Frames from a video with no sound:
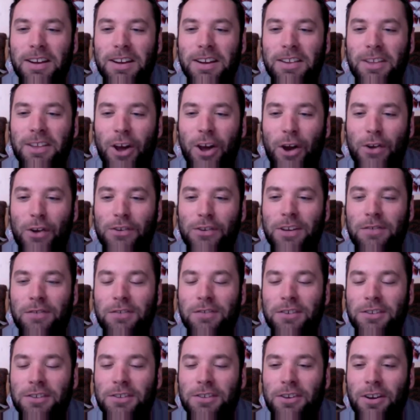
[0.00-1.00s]
owners have
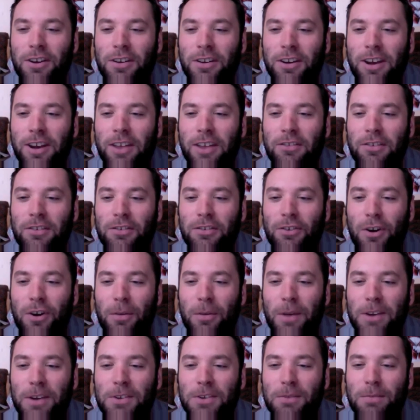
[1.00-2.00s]
to decide, have to try
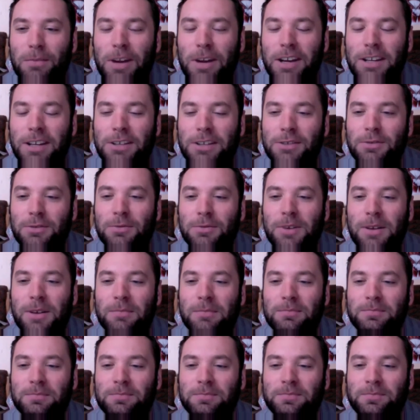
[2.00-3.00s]
and make some money
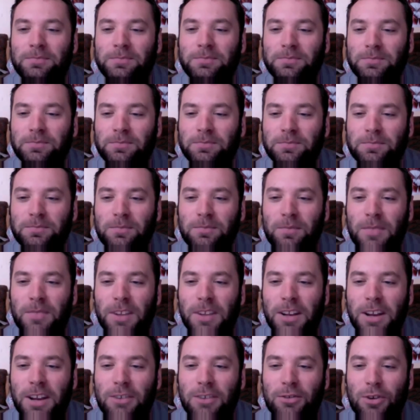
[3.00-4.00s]
to,
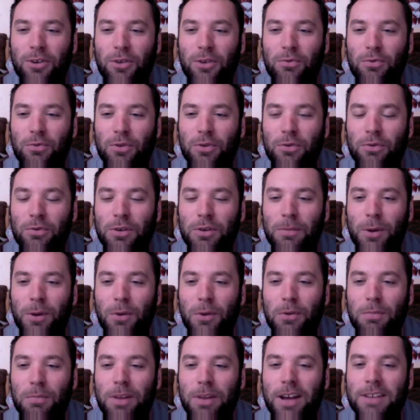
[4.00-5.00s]
try and
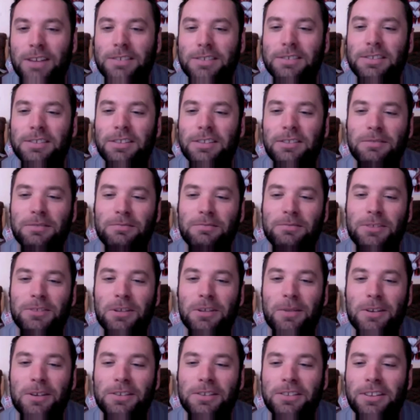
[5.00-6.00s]
rebuild the place. So
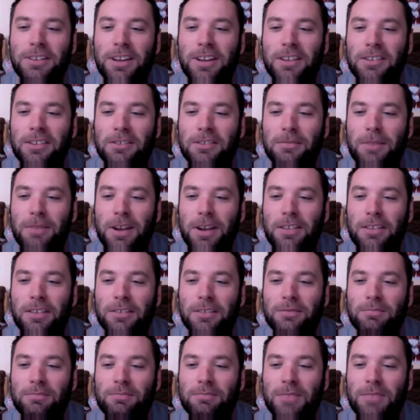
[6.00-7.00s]
basically, it's about
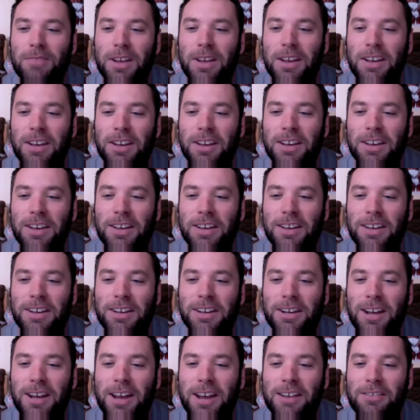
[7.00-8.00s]
the,
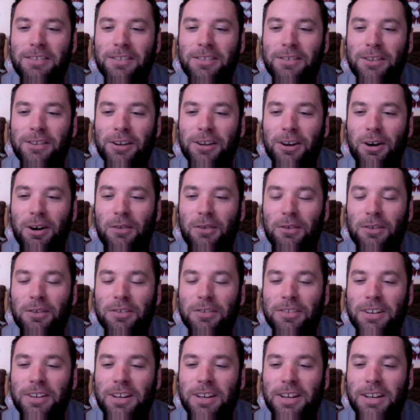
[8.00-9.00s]
they go after.
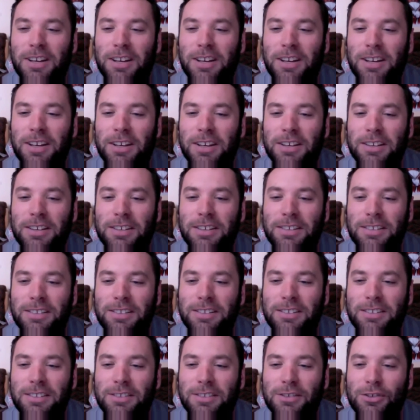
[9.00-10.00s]

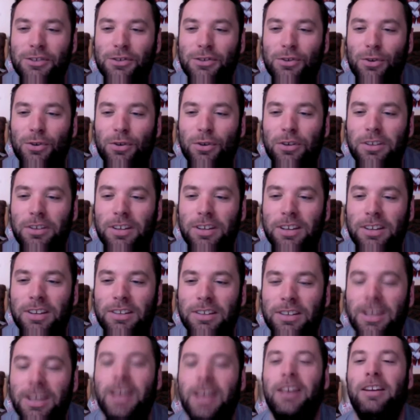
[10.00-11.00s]
New York, I think.
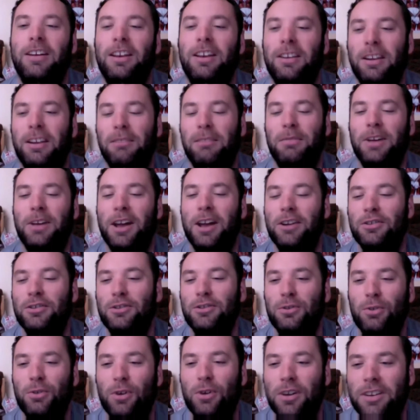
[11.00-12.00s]
Yeah, it ended up going to New
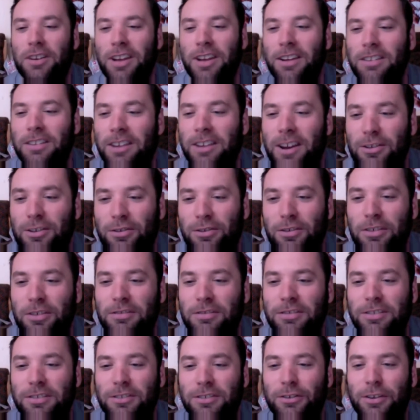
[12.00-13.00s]
York in the end, trying
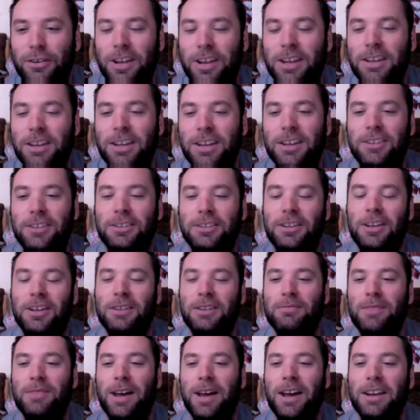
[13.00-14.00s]
to get gigs so they
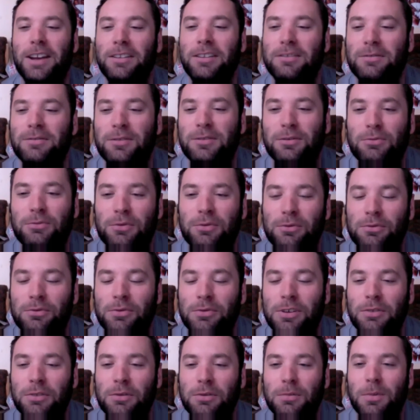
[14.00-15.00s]
can pay to
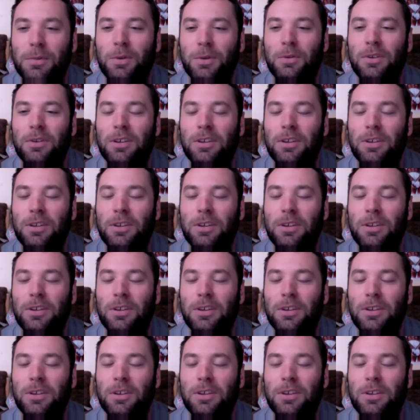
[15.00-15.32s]
rebuild